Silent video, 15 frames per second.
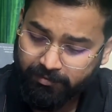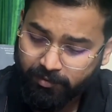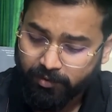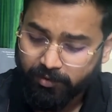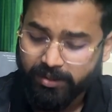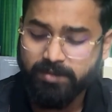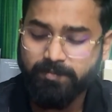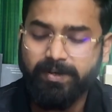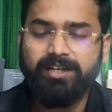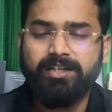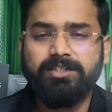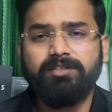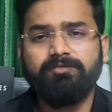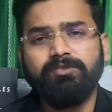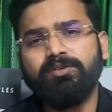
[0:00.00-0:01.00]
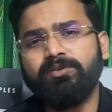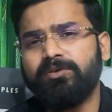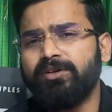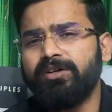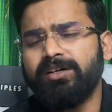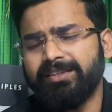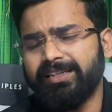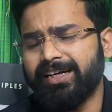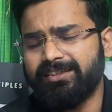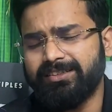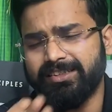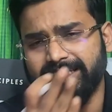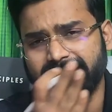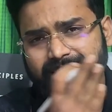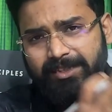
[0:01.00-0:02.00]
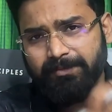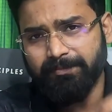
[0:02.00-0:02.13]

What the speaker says: photorespiration. We know that C3